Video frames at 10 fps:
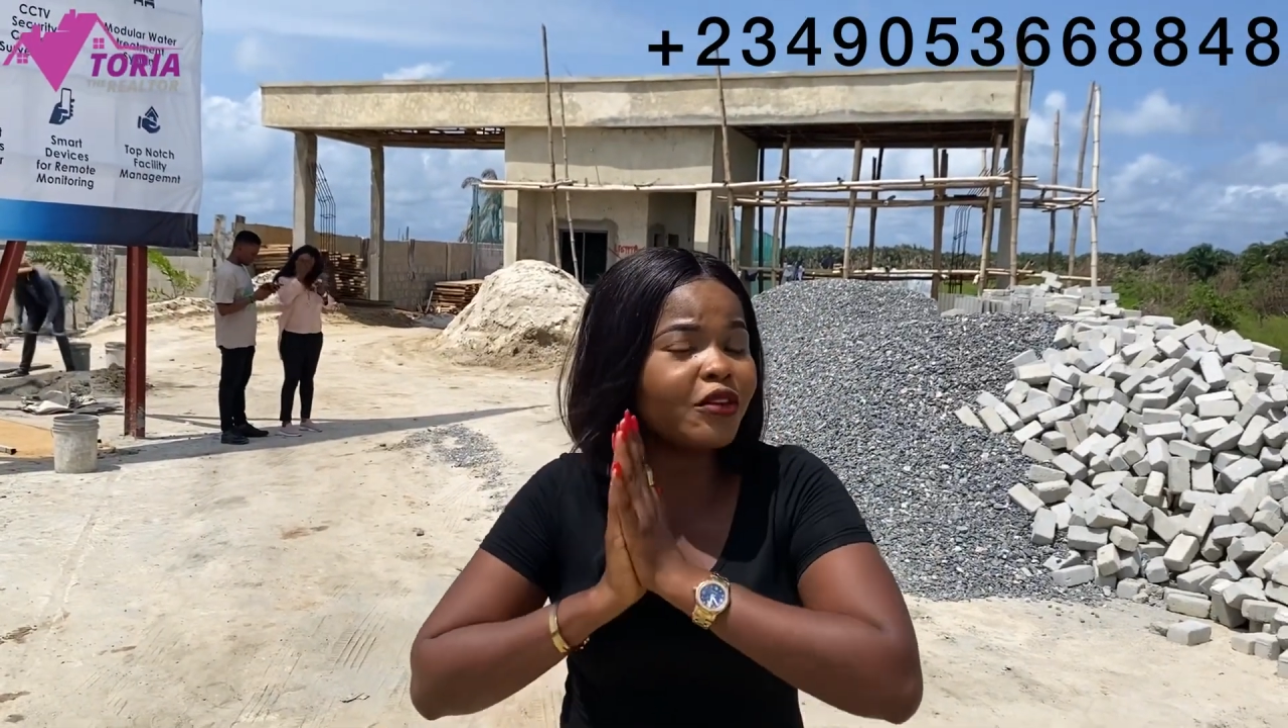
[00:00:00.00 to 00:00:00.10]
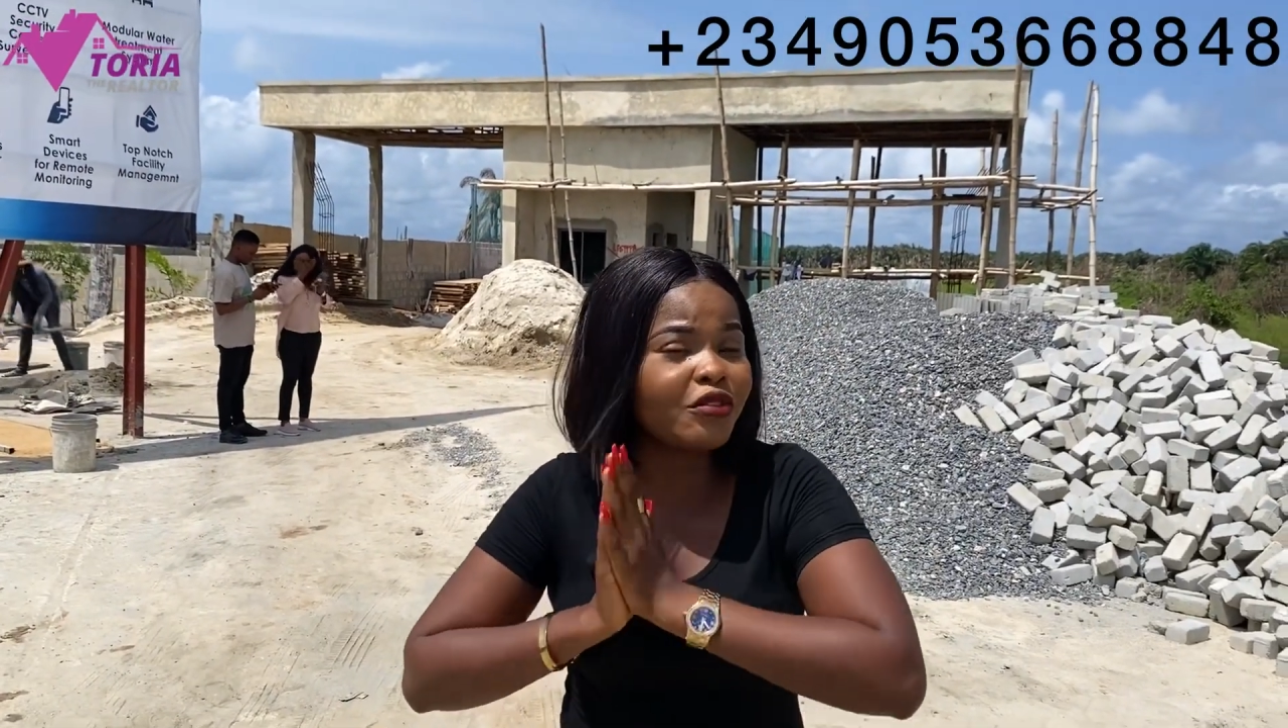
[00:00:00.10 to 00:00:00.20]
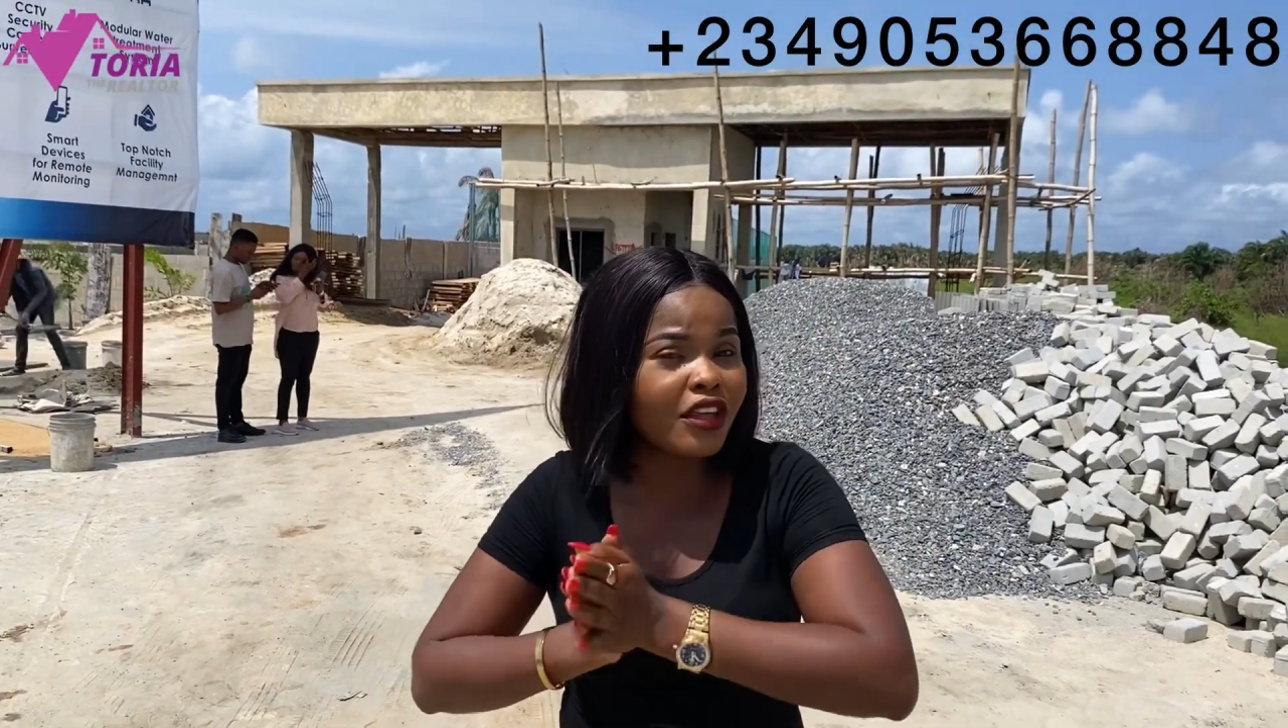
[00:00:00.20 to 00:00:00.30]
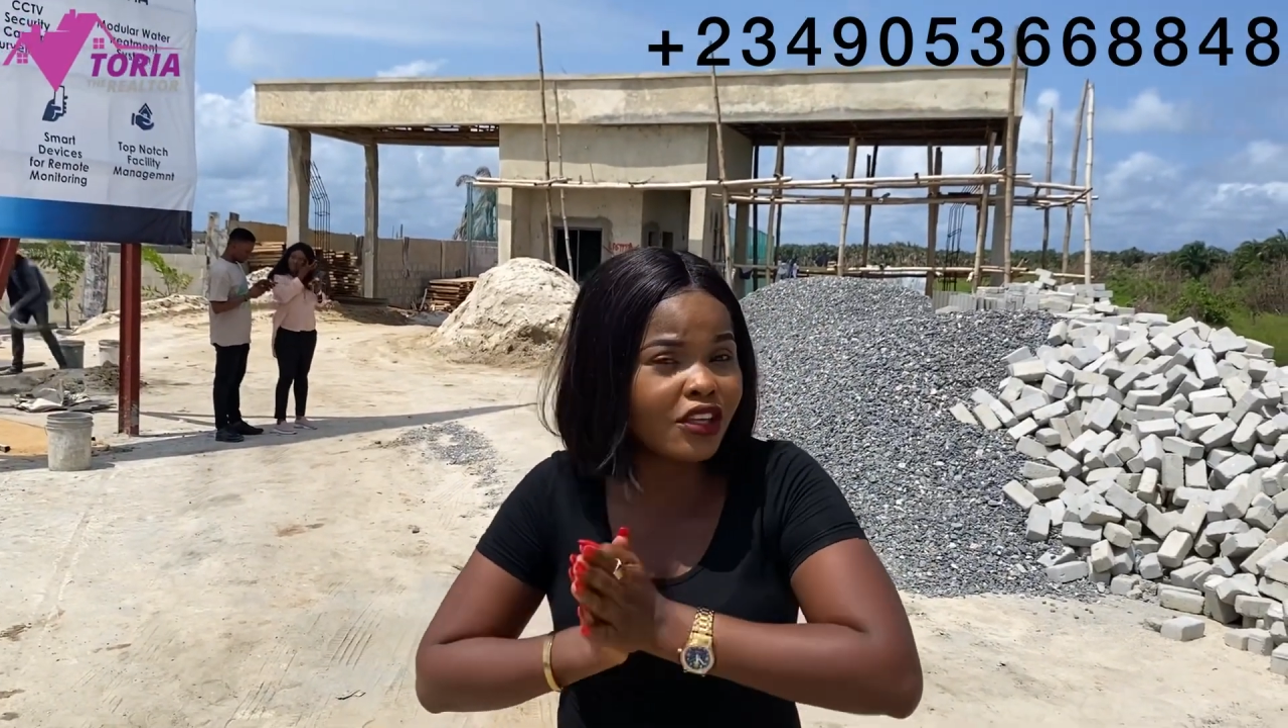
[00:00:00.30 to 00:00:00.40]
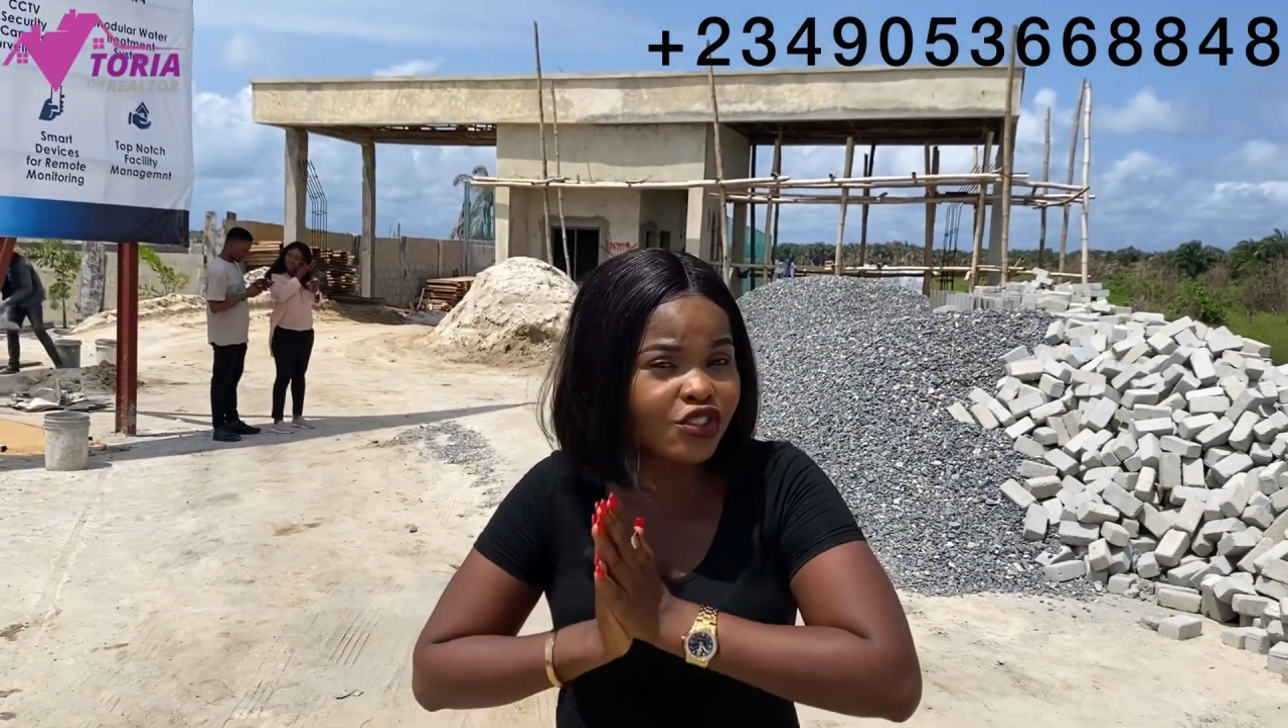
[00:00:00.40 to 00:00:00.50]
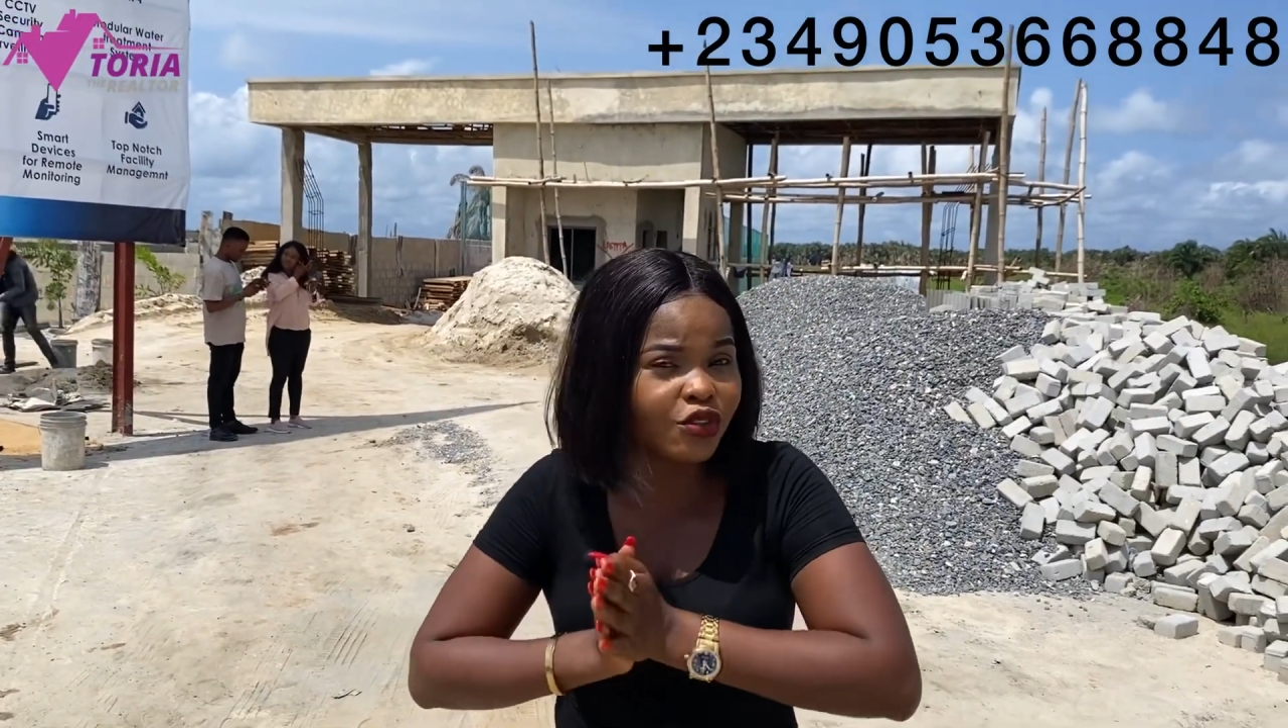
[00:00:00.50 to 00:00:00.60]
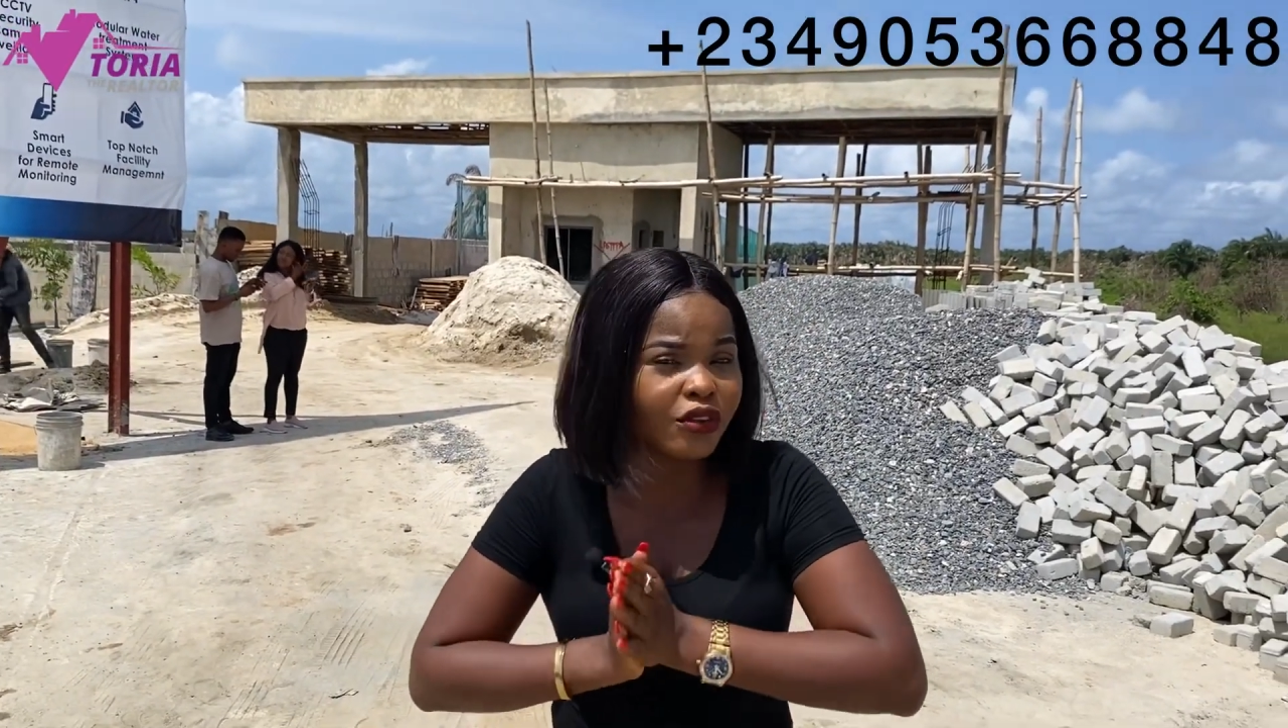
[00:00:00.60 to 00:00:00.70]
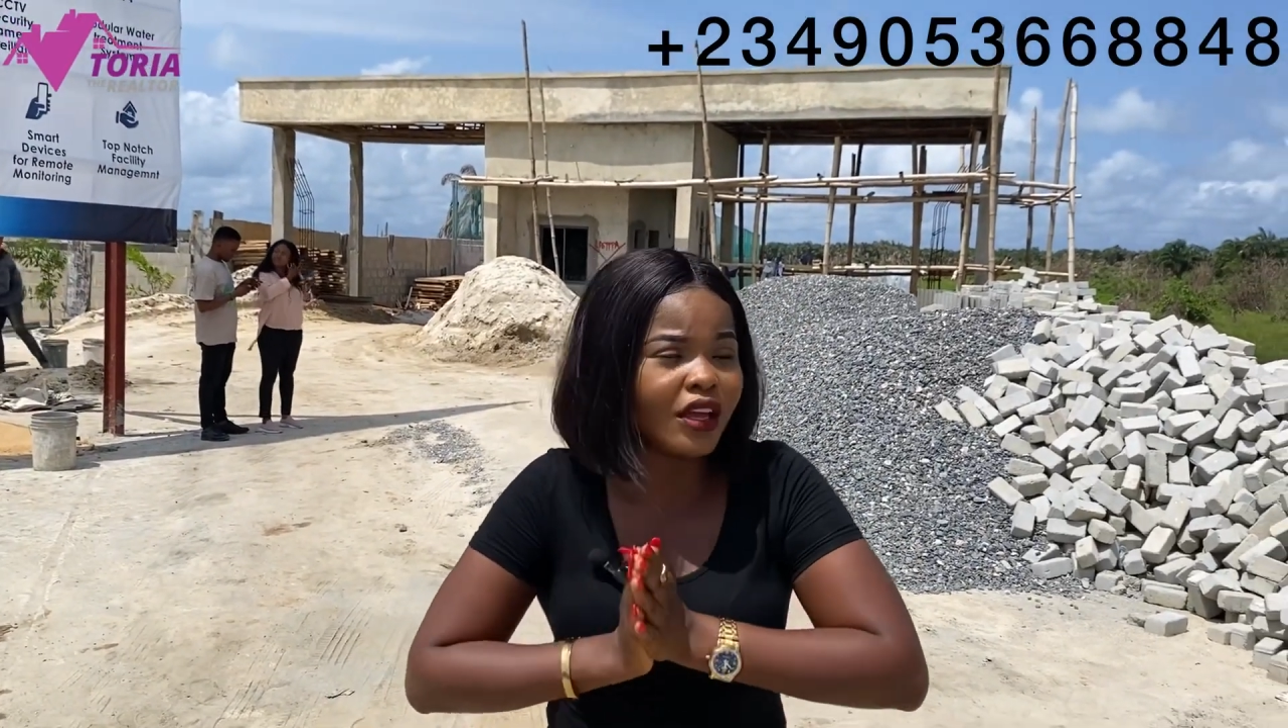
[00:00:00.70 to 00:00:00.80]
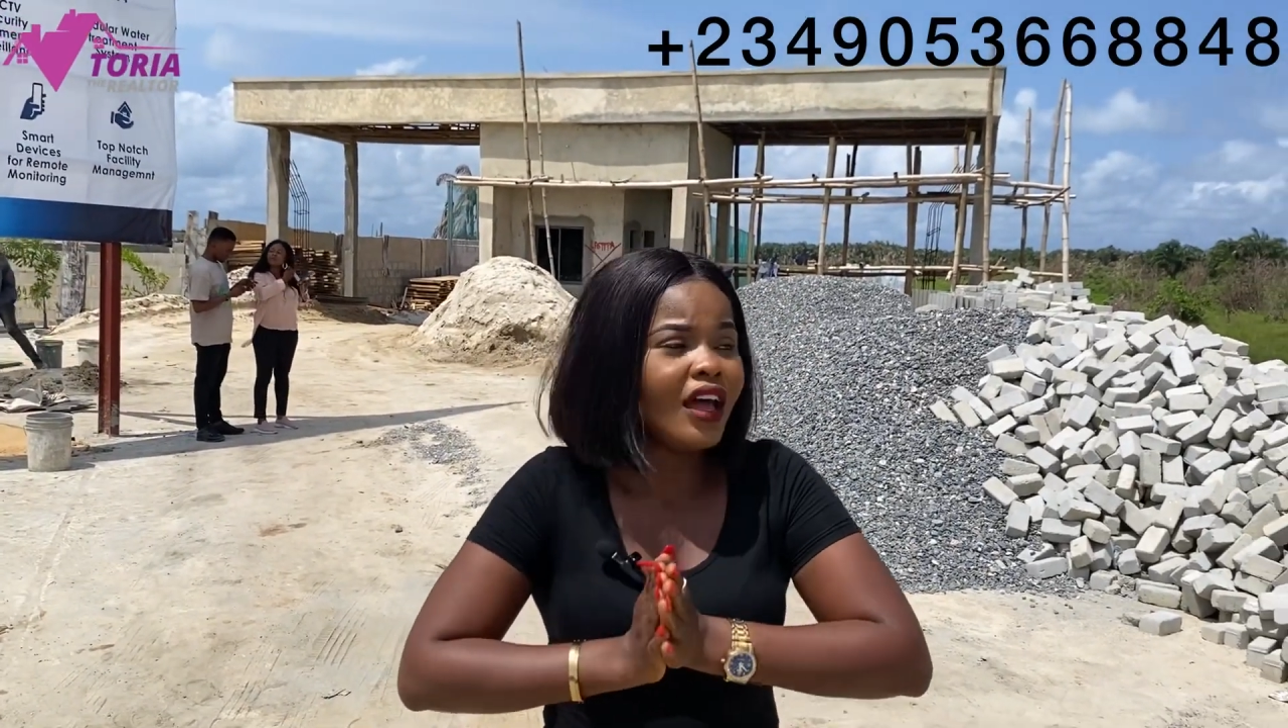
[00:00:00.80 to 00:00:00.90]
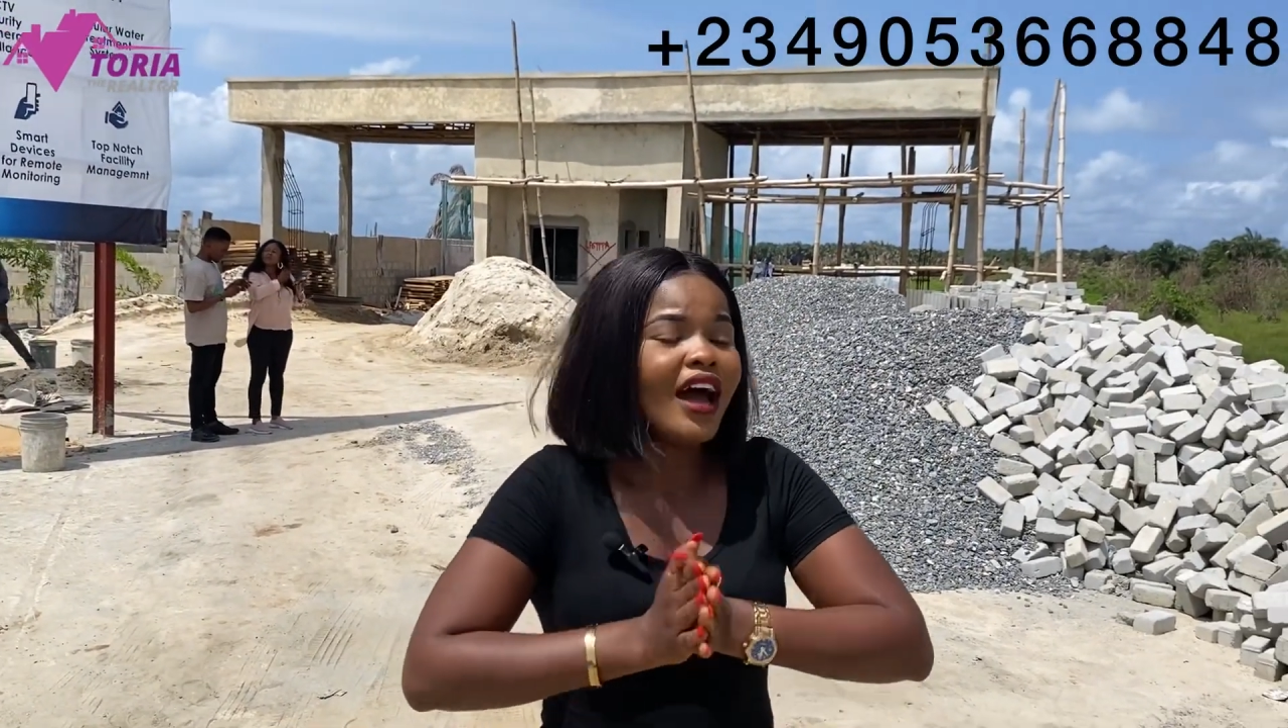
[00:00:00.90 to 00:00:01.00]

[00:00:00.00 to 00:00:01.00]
allocation.